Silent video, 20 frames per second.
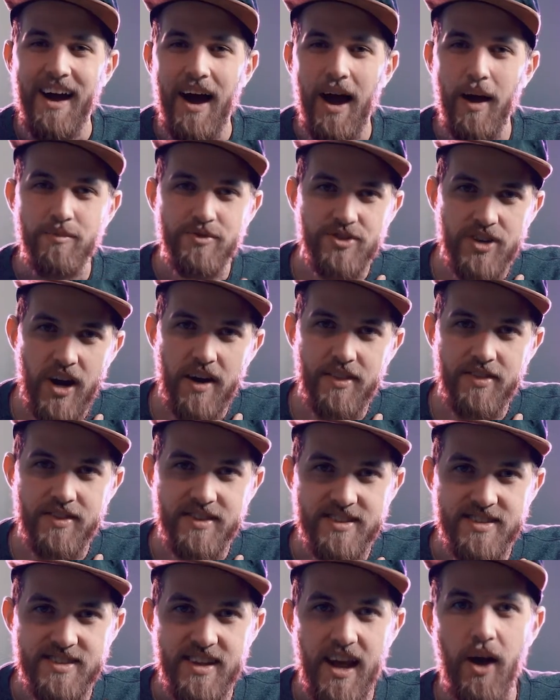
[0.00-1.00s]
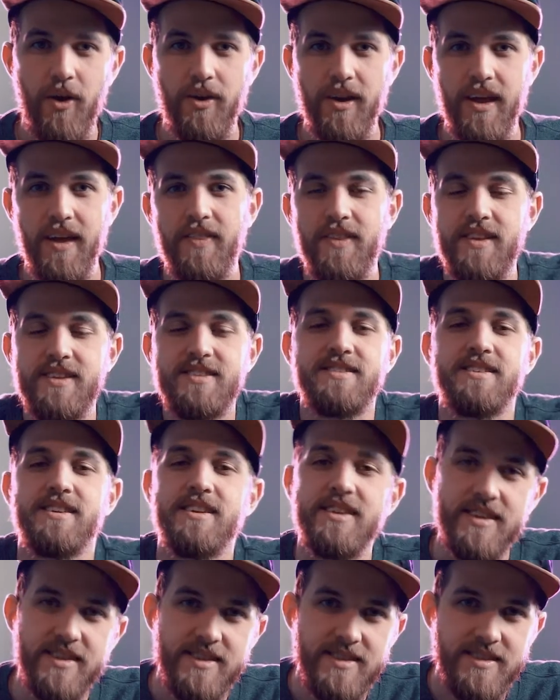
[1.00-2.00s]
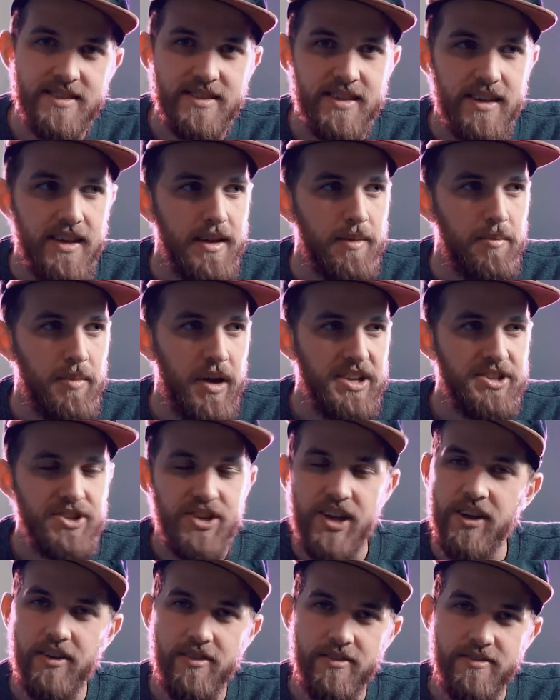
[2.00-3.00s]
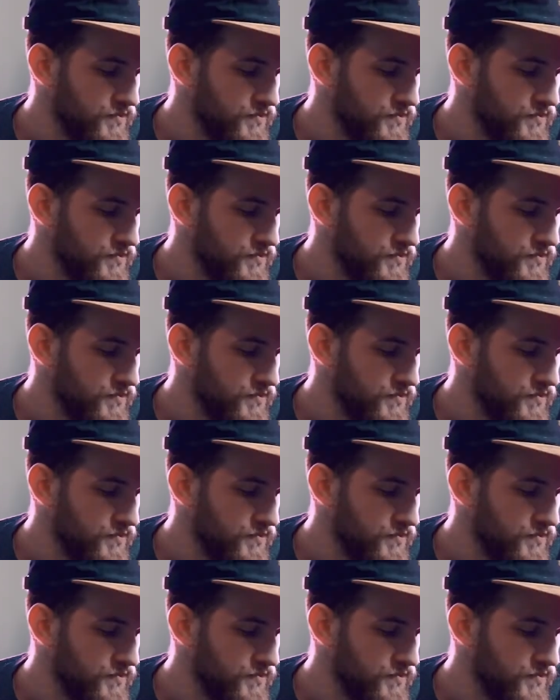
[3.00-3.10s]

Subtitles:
I'm Jonathan Stout, and this is my channel.